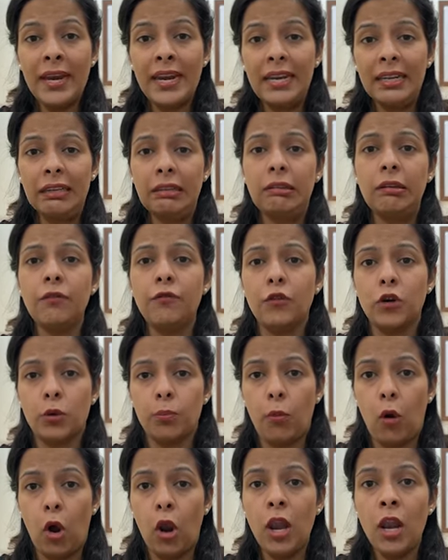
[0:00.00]
hit the
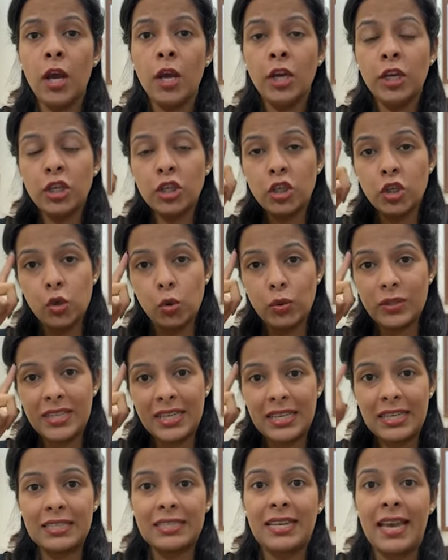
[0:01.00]
football
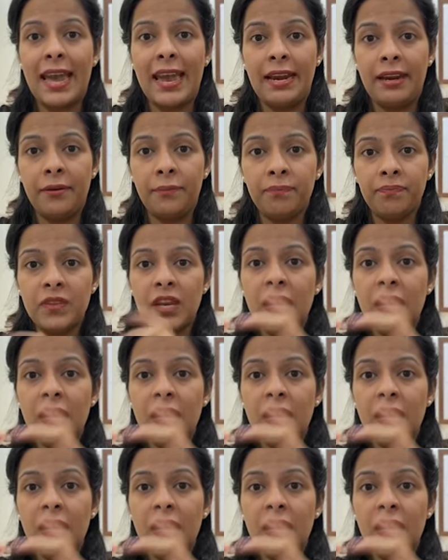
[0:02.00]
using his head.